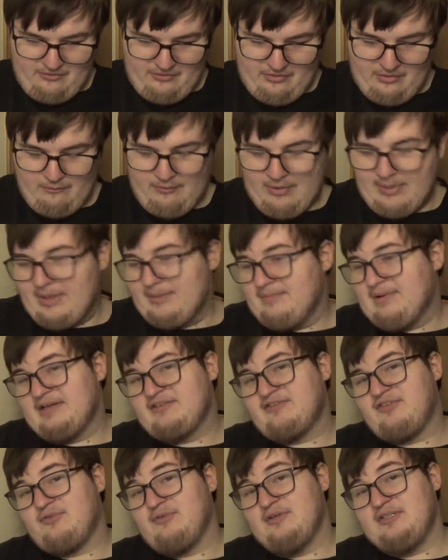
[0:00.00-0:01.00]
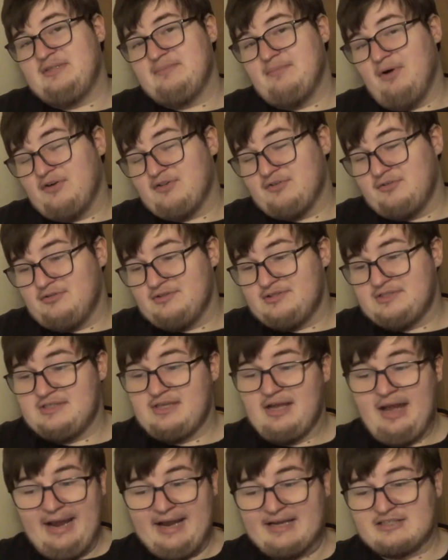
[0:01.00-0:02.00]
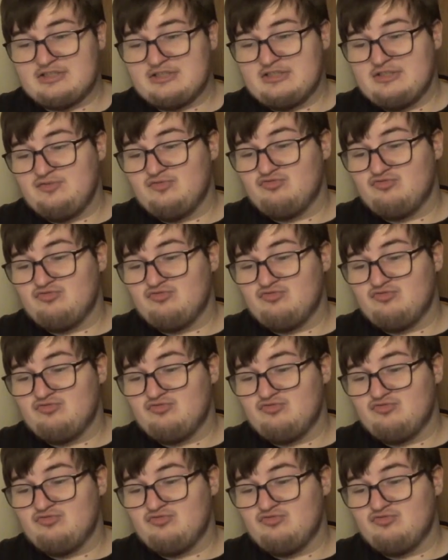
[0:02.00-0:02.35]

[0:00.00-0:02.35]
when they made 3D models, actually